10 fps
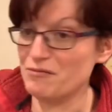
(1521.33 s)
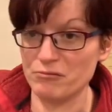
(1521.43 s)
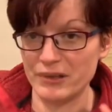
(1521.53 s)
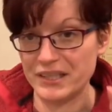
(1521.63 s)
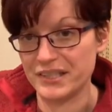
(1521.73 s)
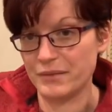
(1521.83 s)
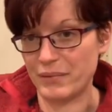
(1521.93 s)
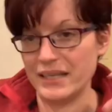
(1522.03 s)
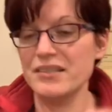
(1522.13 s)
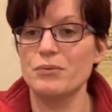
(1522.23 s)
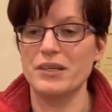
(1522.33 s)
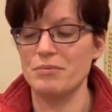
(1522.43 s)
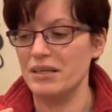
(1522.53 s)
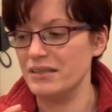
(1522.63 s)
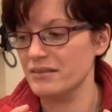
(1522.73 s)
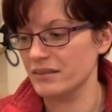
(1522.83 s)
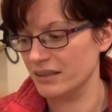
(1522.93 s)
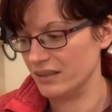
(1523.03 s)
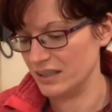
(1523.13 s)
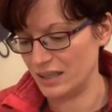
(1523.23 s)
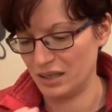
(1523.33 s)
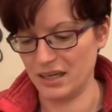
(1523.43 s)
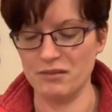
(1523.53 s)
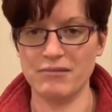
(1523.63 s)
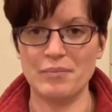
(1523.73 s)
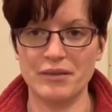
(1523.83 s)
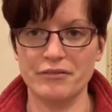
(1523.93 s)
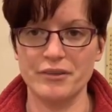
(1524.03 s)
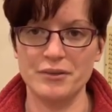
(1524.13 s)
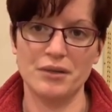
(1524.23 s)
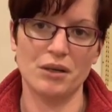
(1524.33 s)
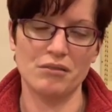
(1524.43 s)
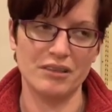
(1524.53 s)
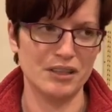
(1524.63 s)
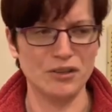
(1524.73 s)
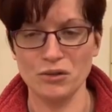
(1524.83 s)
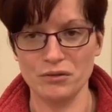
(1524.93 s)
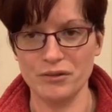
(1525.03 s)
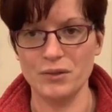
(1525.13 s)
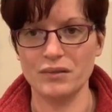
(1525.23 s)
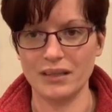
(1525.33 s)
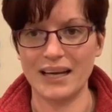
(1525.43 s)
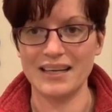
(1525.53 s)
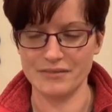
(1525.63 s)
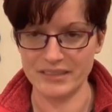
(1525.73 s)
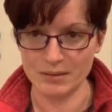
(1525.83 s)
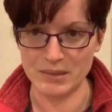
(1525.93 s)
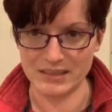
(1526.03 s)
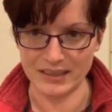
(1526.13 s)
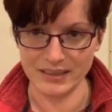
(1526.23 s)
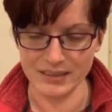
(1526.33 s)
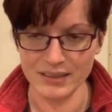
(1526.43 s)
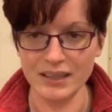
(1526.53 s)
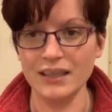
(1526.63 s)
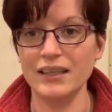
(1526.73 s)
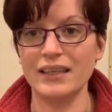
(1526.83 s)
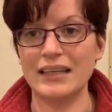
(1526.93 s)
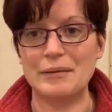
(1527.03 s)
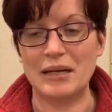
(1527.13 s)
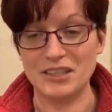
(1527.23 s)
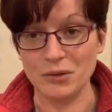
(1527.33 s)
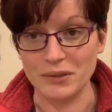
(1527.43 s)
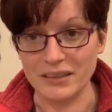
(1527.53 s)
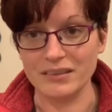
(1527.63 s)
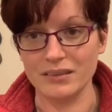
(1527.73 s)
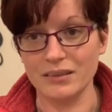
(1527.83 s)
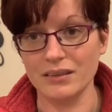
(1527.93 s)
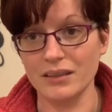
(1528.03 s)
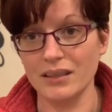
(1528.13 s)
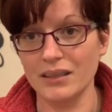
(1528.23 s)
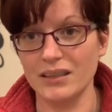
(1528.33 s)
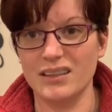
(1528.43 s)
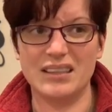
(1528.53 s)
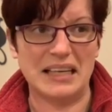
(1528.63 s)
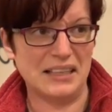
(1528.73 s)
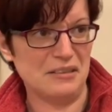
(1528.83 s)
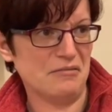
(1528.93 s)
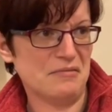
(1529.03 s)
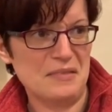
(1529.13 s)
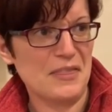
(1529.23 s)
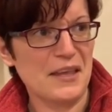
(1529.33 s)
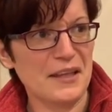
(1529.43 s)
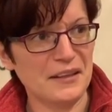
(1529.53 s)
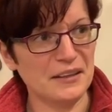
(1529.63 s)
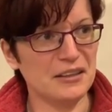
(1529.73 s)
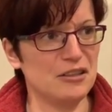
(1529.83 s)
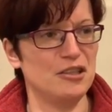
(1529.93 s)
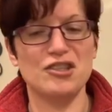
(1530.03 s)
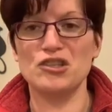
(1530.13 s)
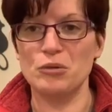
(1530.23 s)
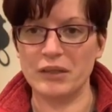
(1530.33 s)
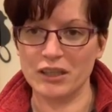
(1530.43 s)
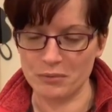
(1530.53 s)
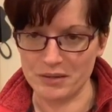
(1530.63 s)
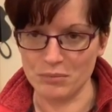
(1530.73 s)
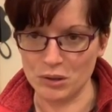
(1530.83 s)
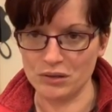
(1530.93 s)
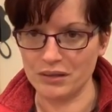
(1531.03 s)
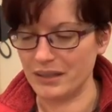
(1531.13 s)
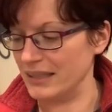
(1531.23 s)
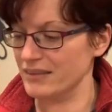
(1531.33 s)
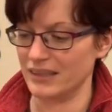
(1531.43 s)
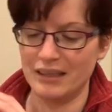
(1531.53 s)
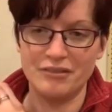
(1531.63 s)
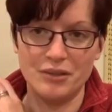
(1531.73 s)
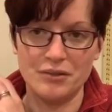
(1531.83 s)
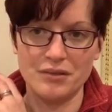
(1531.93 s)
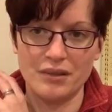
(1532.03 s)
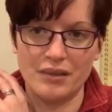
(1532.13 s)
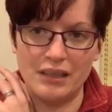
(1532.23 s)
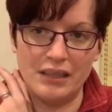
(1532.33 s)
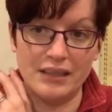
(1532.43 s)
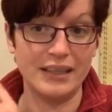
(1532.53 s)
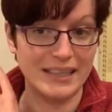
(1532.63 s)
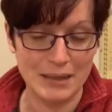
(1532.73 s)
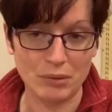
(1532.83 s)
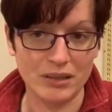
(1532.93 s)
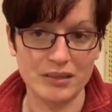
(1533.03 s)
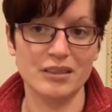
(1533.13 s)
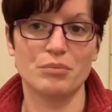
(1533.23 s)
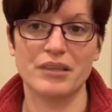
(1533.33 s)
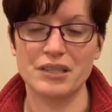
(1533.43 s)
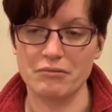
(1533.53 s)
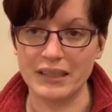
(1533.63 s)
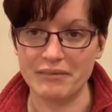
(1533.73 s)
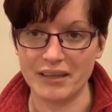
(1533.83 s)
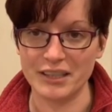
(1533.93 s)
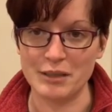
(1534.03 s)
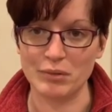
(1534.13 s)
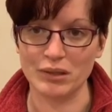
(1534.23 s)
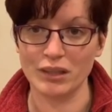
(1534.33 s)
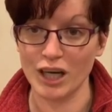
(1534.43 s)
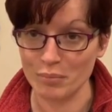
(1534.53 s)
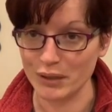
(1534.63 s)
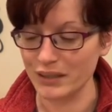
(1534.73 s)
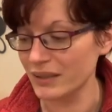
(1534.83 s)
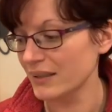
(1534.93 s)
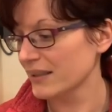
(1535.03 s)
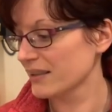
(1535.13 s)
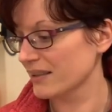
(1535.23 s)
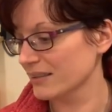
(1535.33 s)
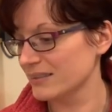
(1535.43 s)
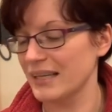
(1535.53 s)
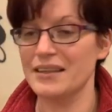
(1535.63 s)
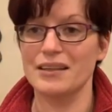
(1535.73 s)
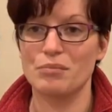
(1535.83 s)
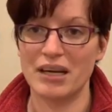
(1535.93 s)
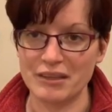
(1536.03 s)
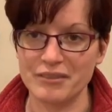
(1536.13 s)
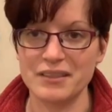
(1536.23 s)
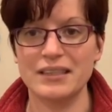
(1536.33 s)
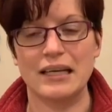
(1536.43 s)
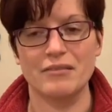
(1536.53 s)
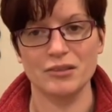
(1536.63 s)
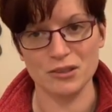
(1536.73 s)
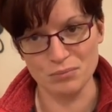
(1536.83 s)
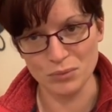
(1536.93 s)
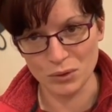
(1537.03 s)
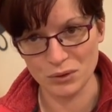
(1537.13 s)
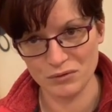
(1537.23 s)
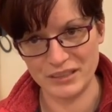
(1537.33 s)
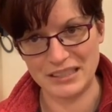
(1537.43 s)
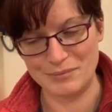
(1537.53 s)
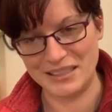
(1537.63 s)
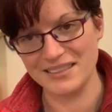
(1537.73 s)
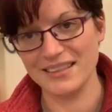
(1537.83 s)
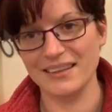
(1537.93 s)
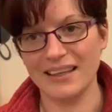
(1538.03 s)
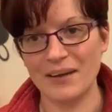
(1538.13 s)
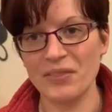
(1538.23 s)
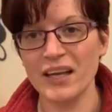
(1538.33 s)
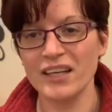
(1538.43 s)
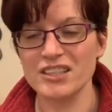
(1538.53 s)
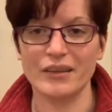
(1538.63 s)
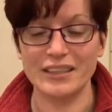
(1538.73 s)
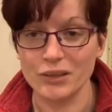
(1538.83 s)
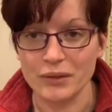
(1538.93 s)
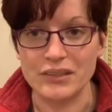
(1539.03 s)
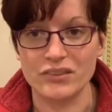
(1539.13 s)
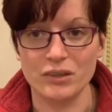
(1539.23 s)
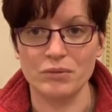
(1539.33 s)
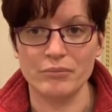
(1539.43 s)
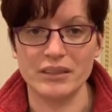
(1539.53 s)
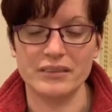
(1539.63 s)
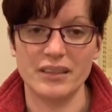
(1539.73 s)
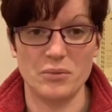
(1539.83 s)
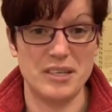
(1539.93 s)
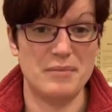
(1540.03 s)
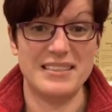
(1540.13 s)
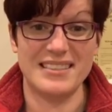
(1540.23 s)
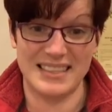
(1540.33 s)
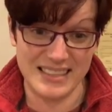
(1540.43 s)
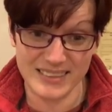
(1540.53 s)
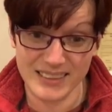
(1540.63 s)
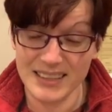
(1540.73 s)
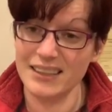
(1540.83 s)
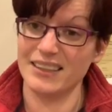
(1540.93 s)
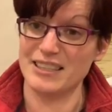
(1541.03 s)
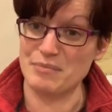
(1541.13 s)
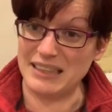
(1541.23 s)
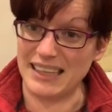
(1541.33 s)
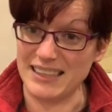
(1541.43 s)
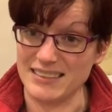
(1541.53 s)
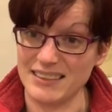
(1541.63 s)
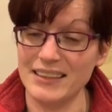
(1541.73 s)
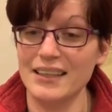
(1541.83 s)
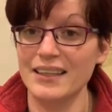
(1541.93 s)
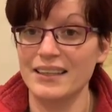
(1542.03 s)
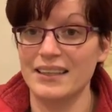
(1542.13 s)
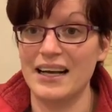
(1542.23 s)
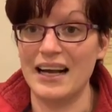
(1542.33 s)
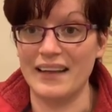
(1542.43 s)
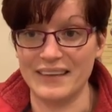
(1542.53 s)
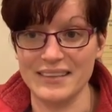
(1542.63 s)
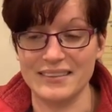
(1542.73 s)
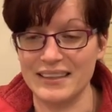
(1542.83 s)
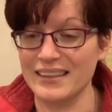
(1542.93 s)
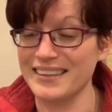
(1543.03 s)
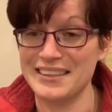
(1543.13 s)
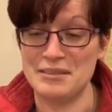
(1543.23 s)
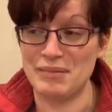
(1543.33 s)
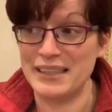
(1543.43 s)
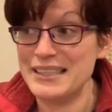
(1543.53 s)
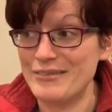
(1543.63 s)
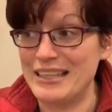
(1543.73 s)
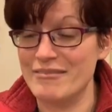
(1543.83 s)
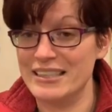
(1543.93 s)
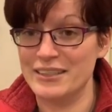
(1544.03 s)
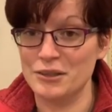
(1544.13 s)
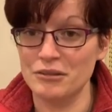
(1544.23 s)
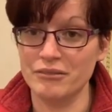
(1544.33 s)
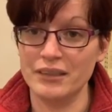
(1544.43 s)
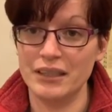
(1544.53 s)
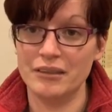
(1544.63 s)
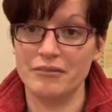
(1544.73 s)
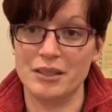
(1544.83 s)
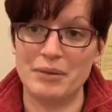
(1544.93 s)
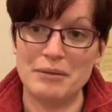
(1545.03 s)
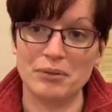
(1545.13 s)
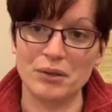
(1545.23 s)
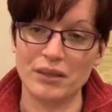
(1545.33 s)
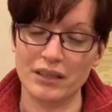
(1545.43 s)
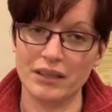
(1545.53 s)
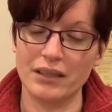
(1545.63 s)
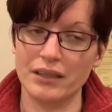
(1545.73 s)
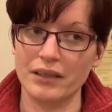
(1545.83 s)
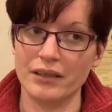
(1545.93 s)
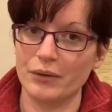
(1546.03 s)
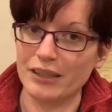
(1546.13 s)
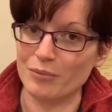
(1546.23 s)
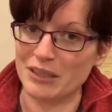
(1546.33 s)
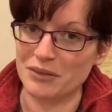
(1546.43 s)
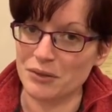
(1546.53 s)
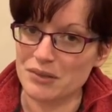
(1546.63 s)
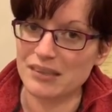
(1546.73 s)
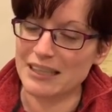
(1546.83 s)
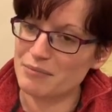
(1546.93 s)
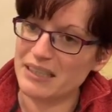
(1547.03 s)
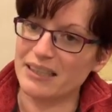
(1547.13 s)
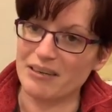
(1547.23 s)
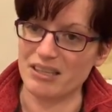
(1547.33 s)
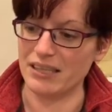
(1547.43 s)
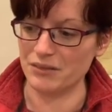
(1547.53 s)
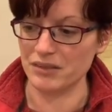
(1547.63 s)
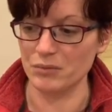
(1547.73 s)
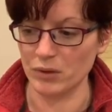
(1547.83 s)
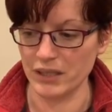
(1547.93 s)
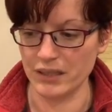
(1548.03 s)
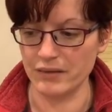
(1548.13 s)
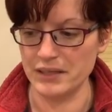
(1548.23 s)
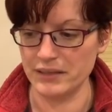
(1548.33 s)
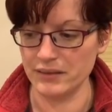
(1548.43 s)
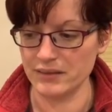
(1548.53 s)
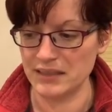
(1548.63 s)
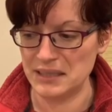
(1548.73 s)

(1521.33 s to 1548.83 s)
enriched base, which means a kind of rabbit food or another food that has vitamins added. I don't need to kind of soup it up with more things, and I've used the kibble also brings really valuable copper content, the breakfast cereals, more vitamins in there, so I don't need to supplement it, which means it's easy, I can be lazy, and that's it, and that is plenty varied enough. For the people that go a little bit nuts like me and have 1,001 ingredients,